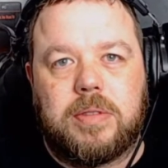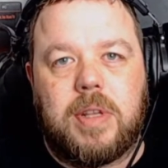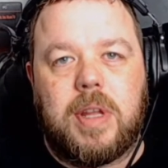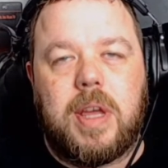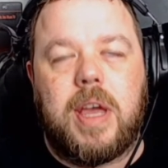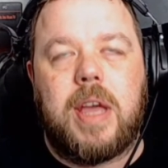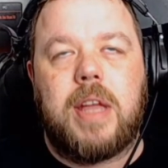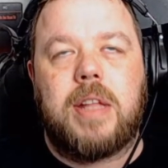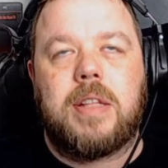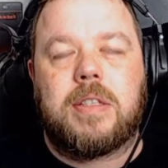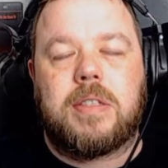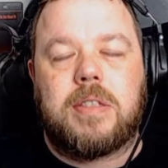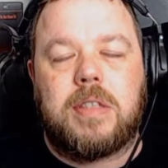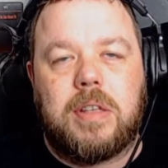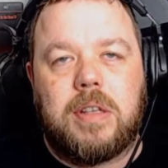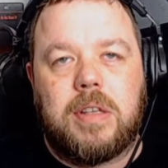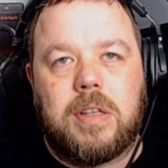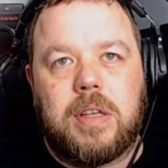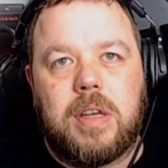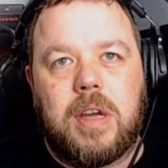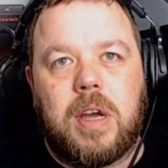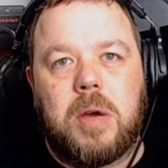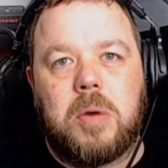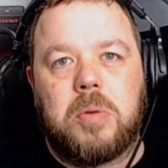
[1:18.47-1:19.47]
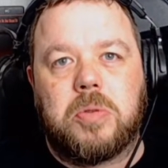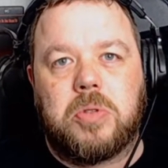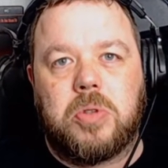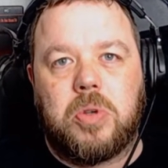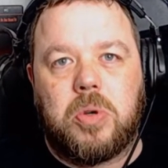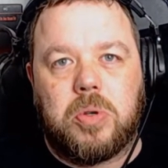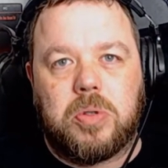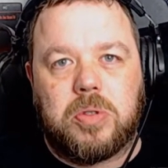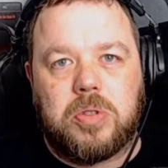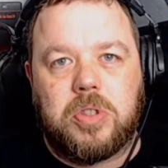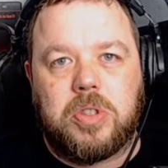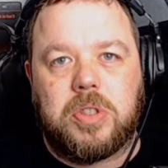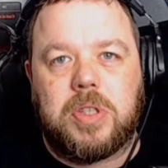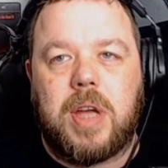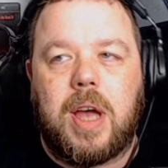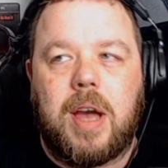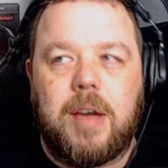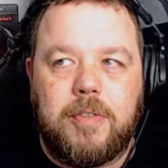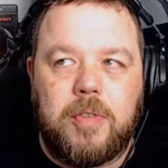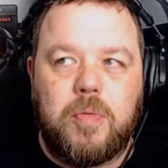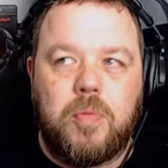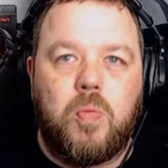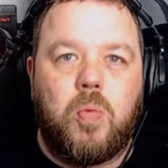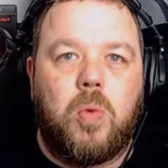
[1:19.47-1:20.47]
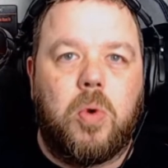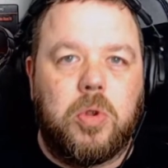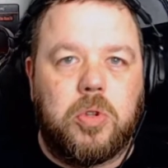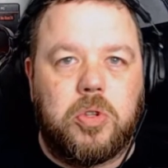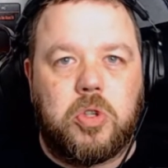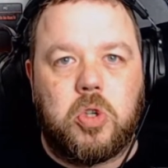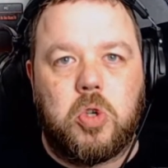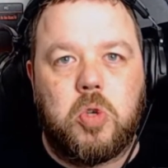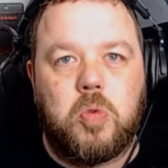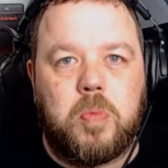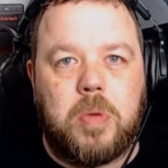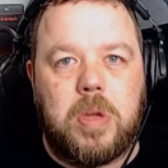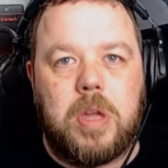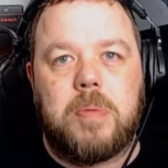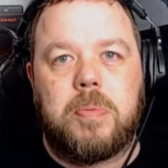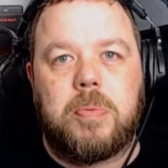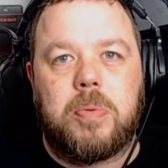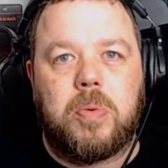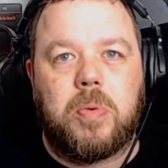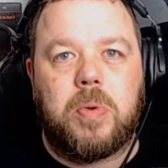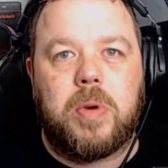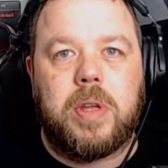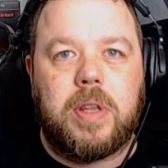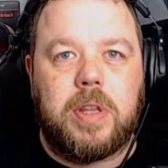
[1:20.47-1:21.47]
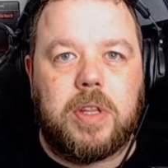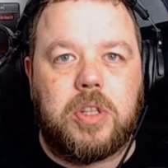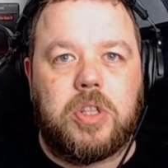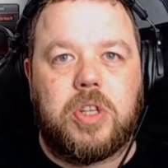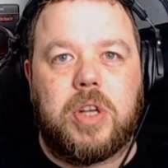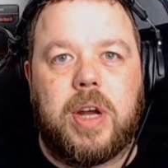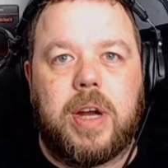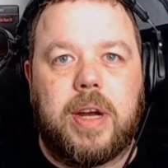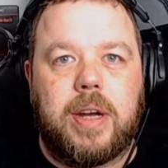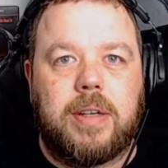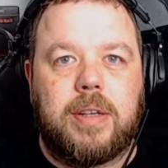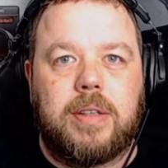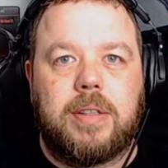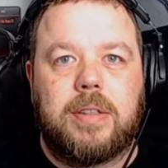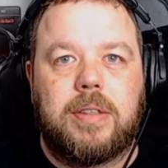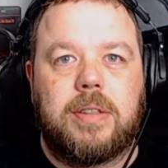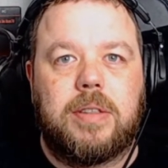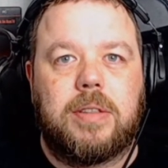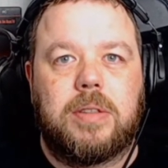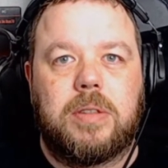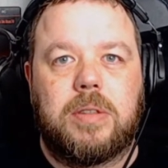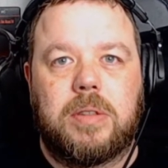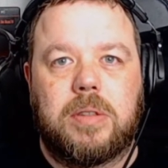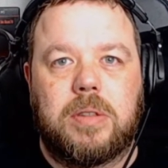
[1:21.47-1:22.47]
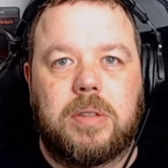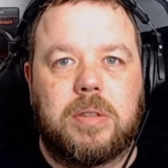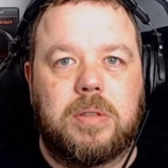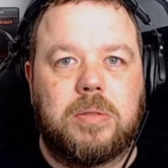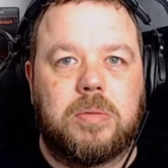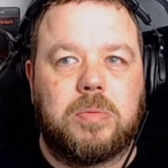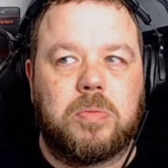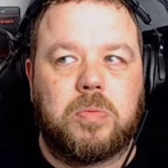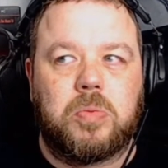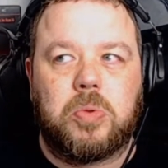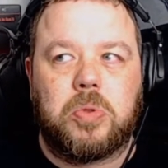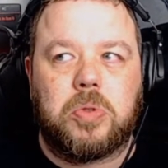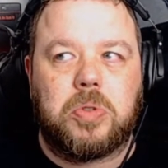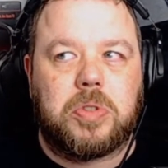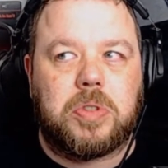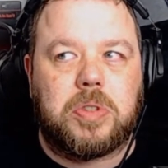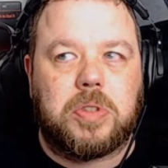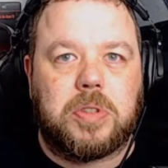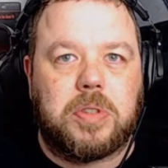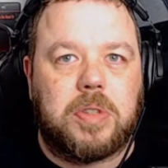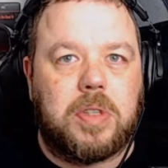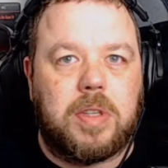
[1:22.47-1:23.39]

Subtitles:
Instantly I was hooked. Just having one, two people in a chat was